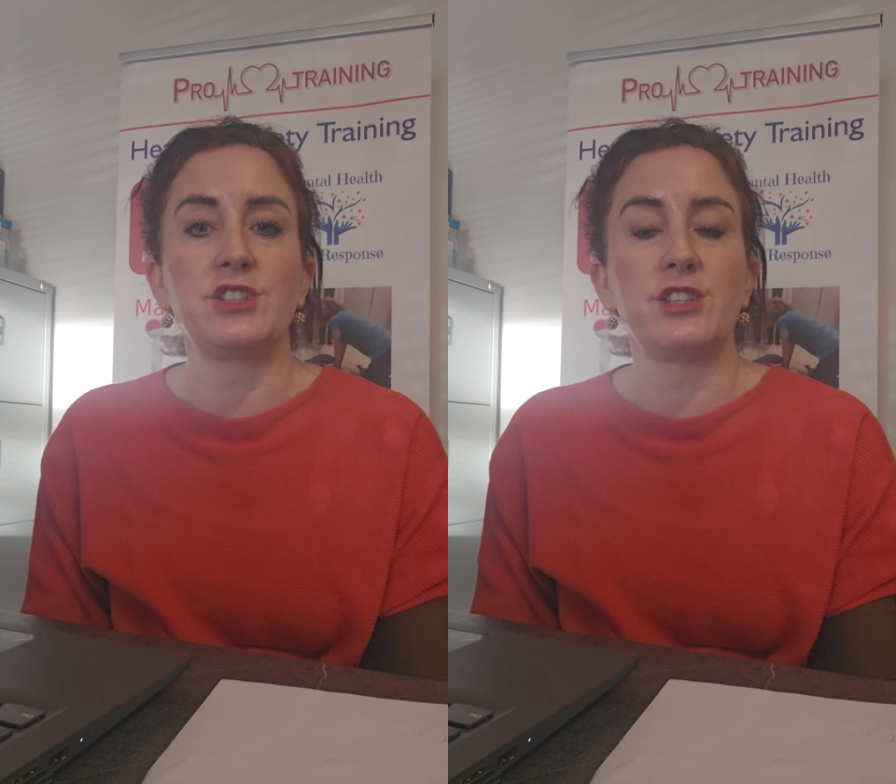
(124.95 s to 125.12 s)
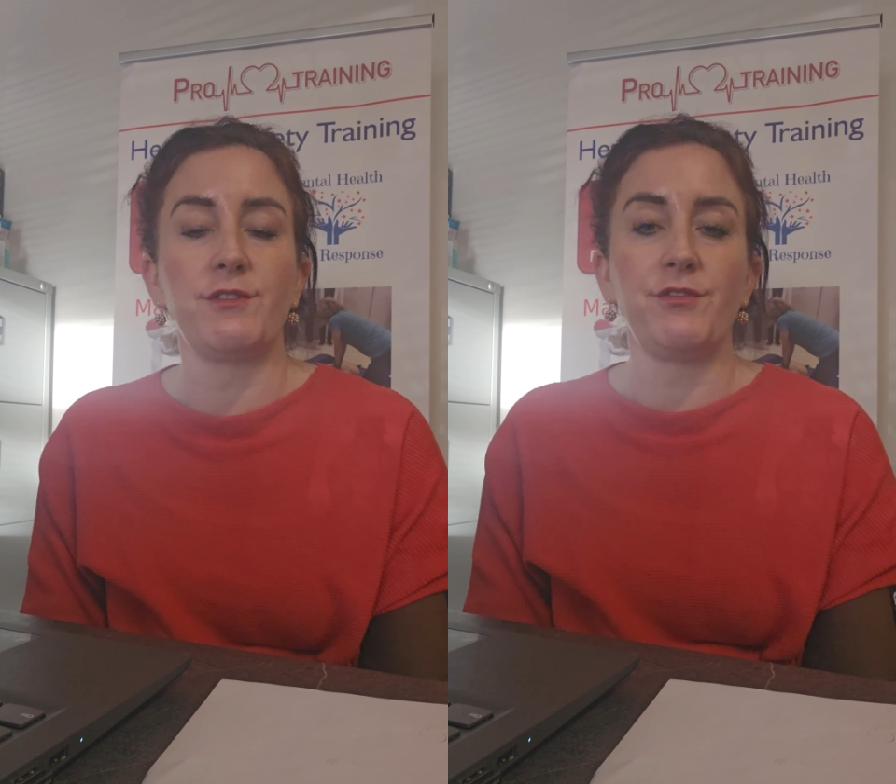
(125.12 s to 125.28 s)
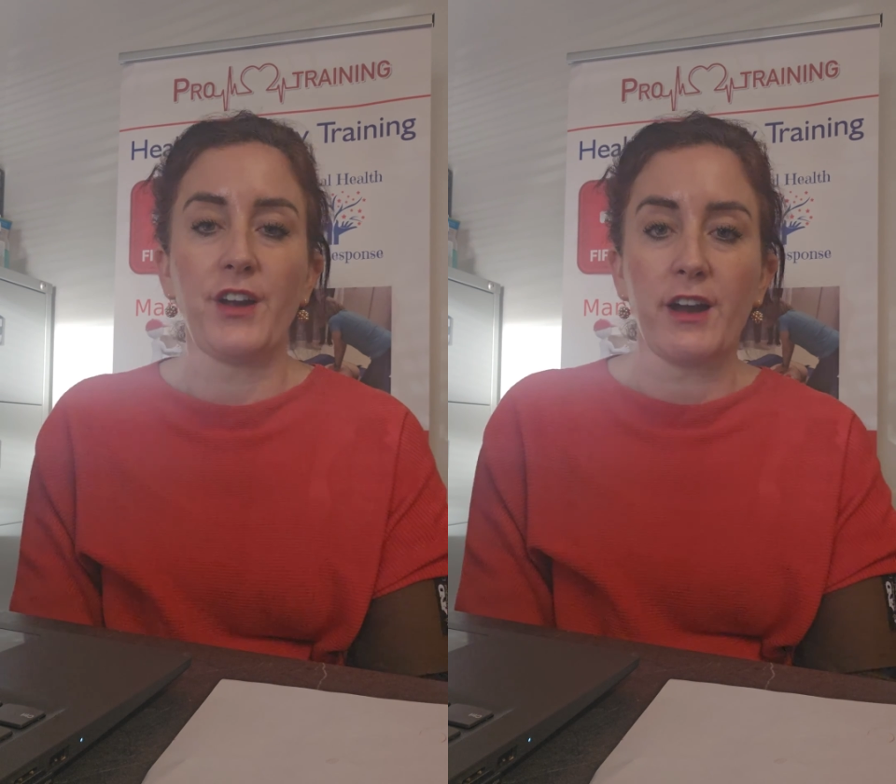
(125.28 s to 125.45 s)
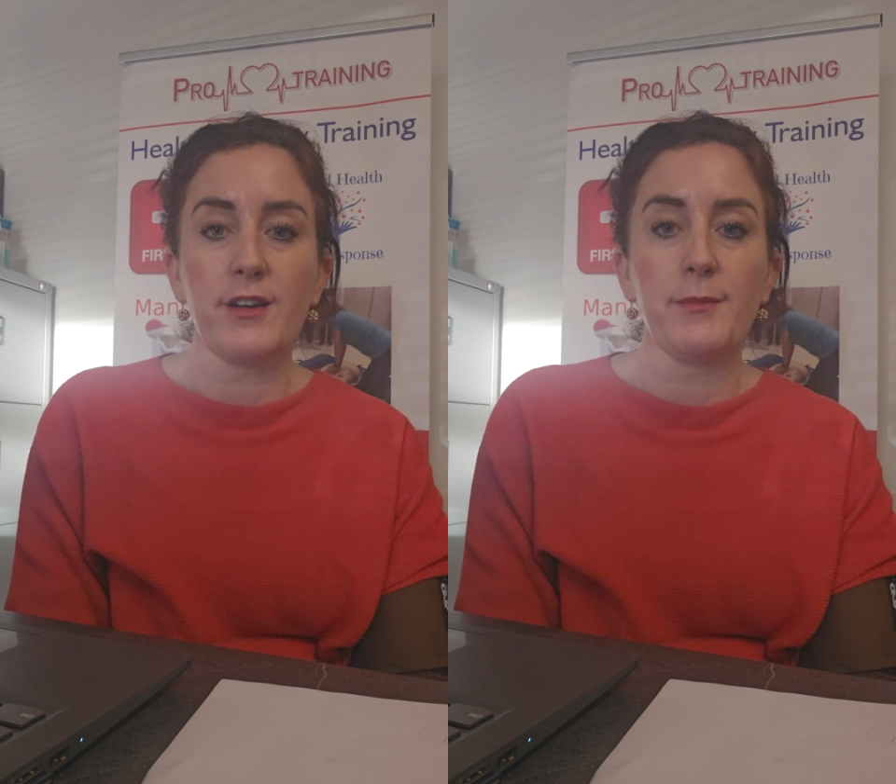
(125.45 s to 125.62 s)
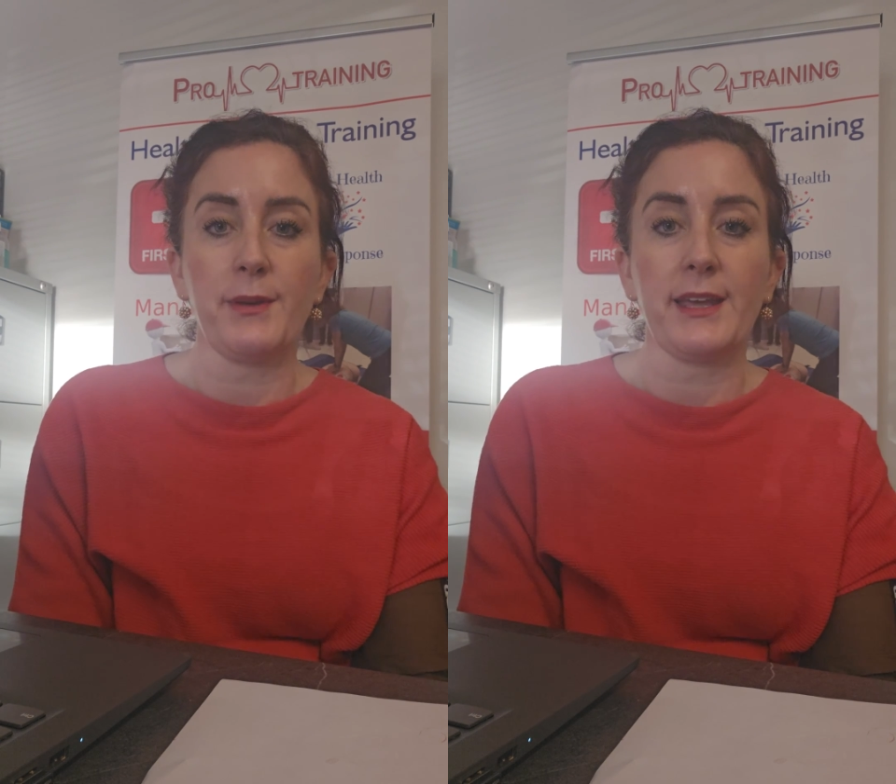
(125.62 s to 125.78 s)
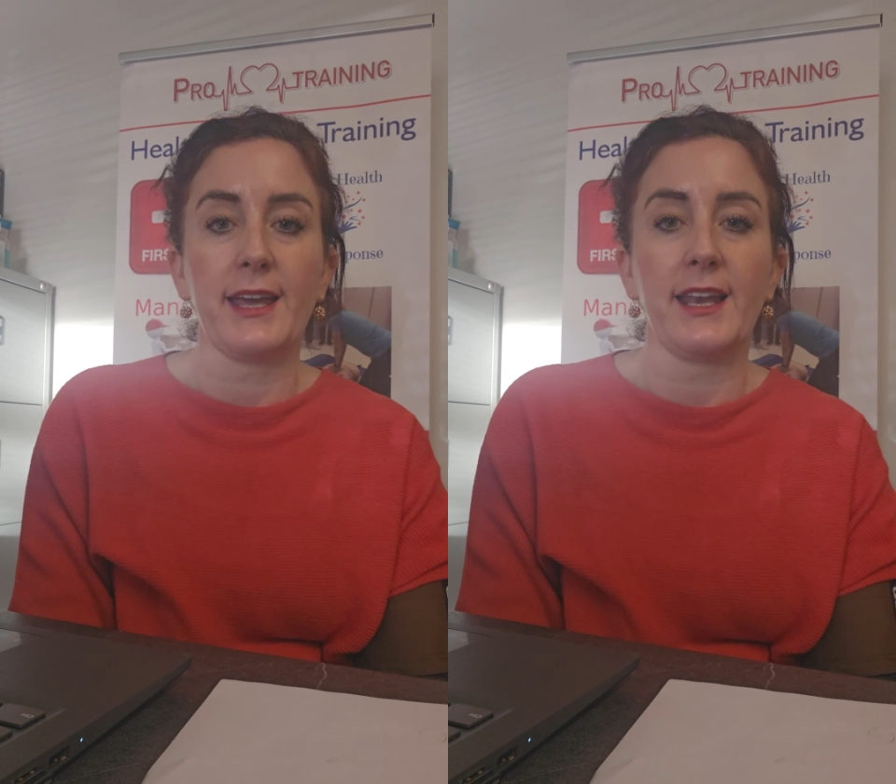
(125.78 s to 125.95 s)
to the very
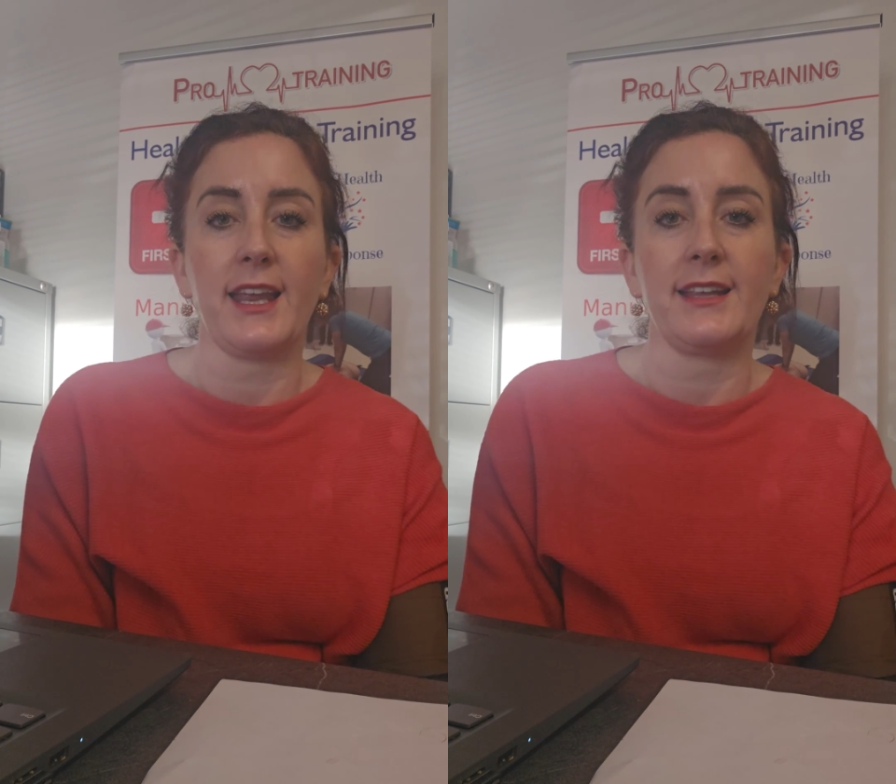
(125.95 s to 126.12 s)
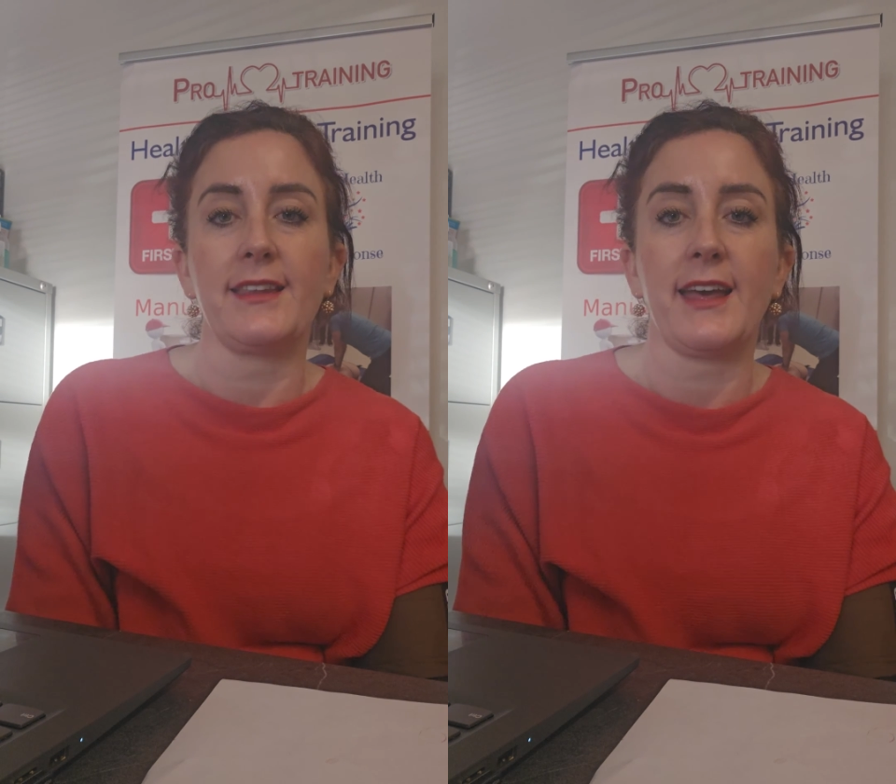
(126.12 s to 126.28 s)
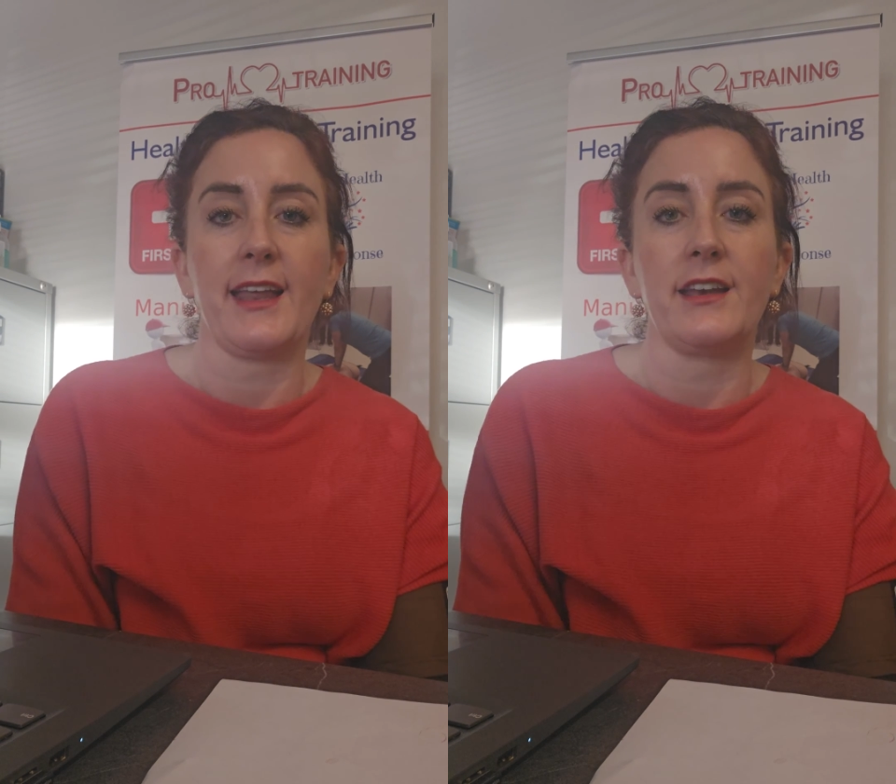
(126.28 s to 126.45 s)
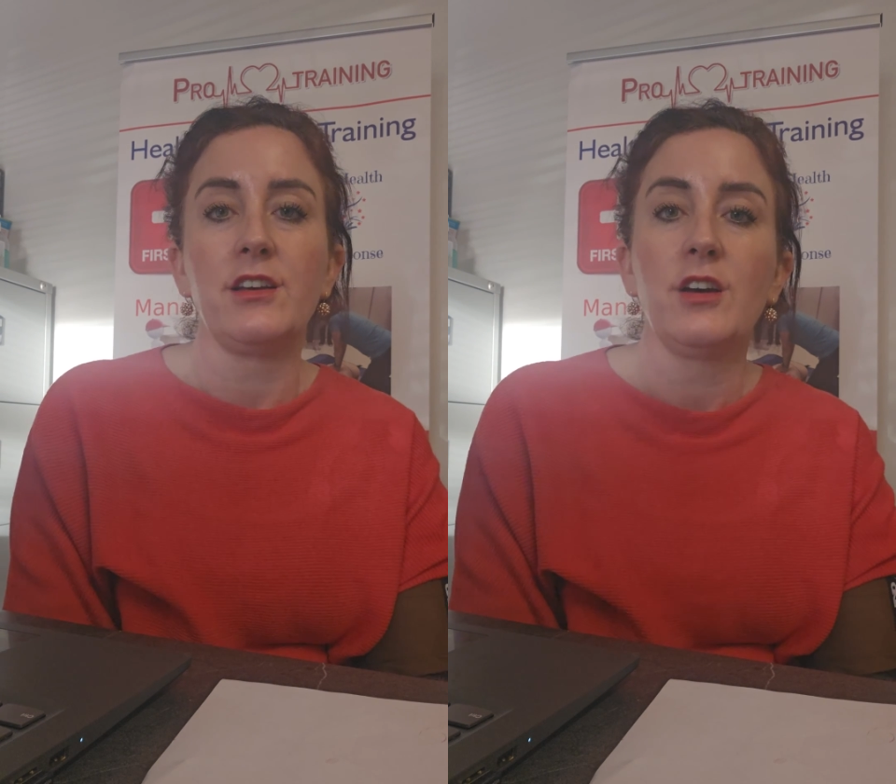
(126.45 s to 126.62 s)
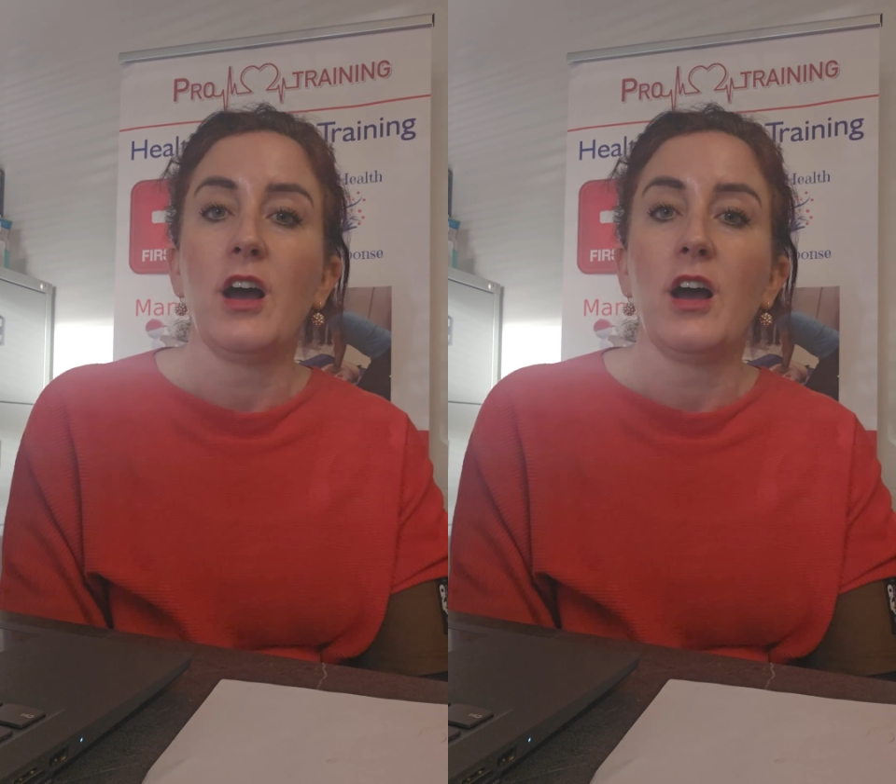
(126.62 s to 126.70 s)
beginning then